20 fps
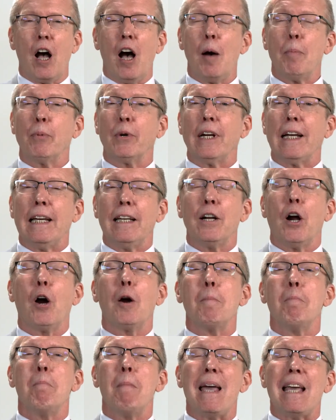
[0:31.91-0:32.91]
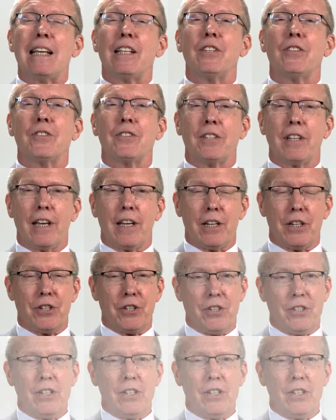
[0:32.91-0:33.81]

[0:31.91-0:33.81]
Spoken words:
opera in our main stage